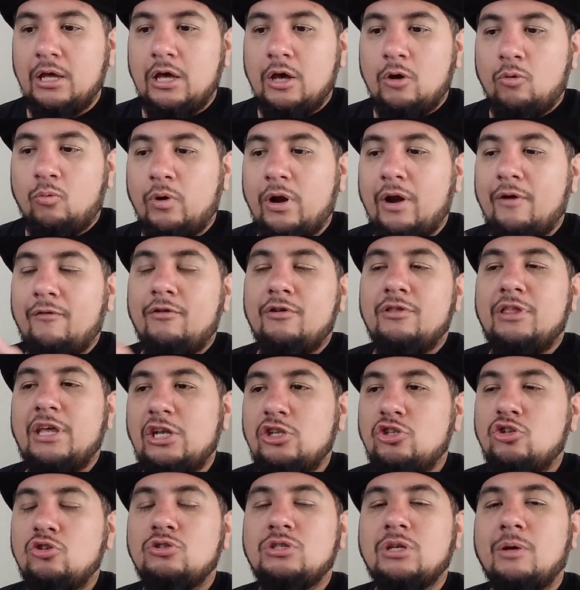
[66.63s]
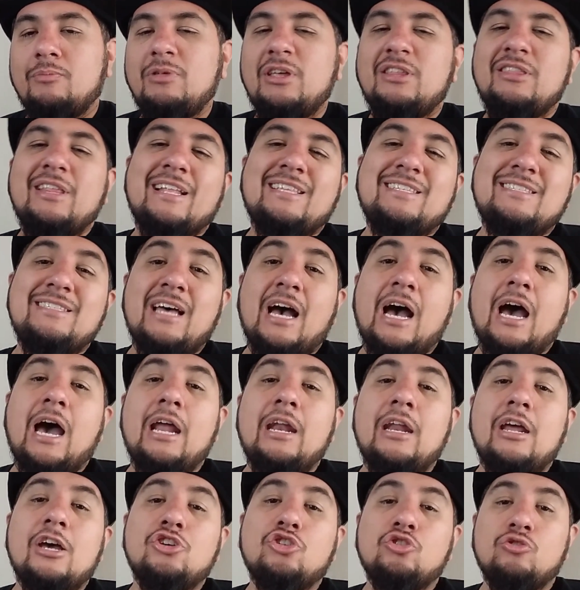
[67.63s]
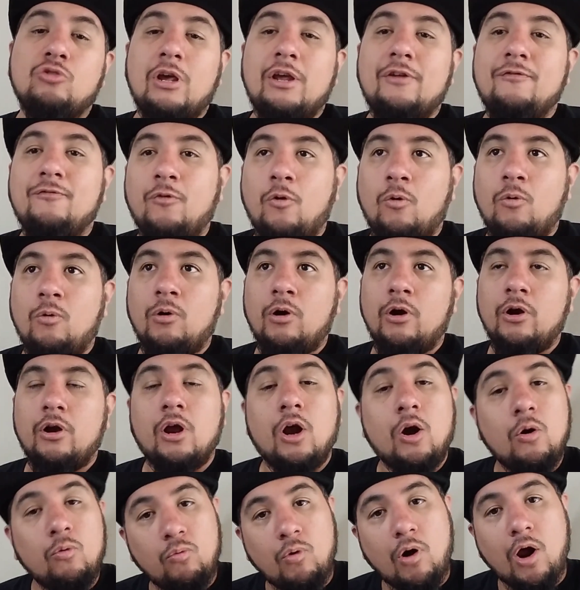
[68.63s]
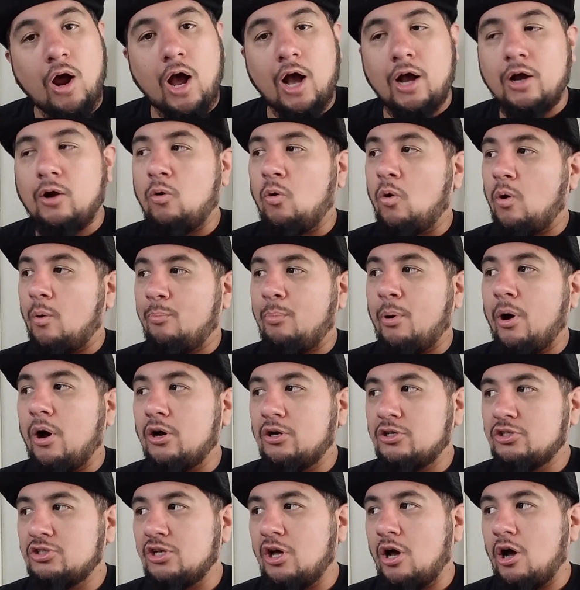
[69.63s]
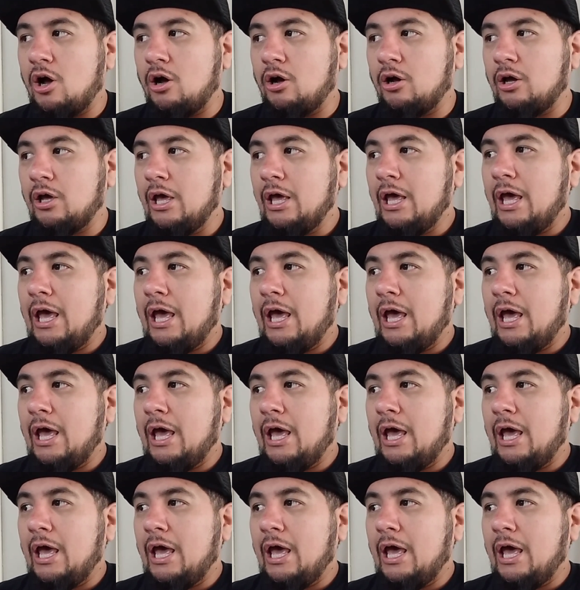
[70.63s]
Whenever they do something that's not a straightforward rock or punk song,